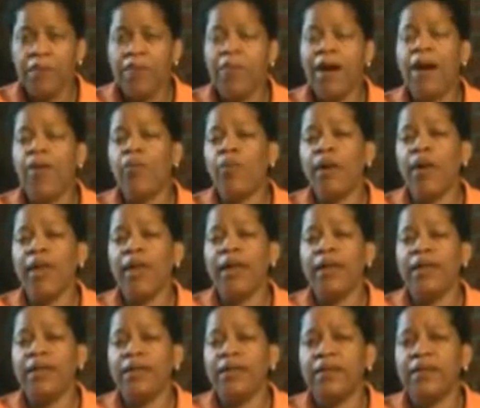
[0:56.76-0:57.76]
by
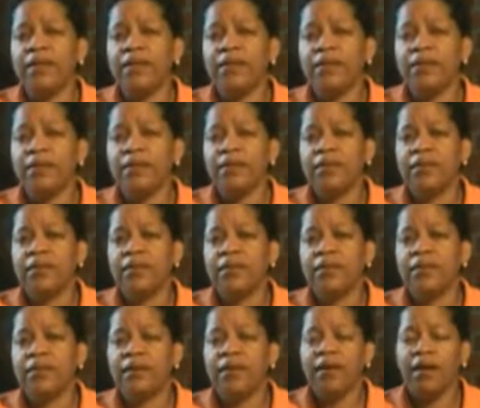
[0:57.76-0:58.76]
way
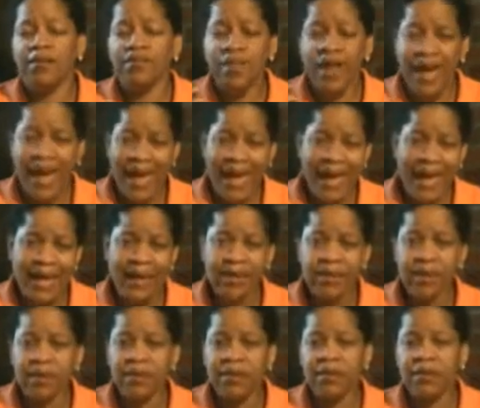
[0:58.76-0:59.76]
of the
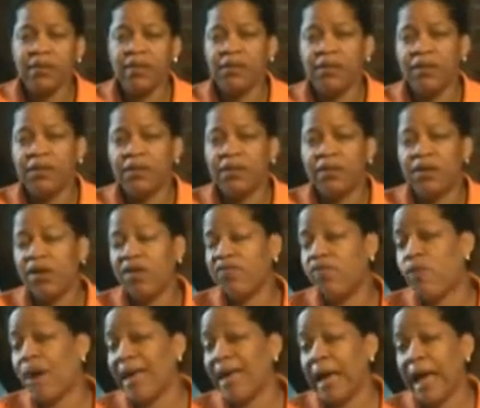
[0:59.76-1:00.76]
hand of
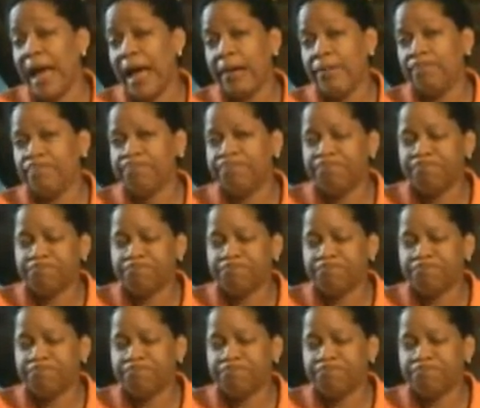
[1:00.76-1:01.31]
a white cop.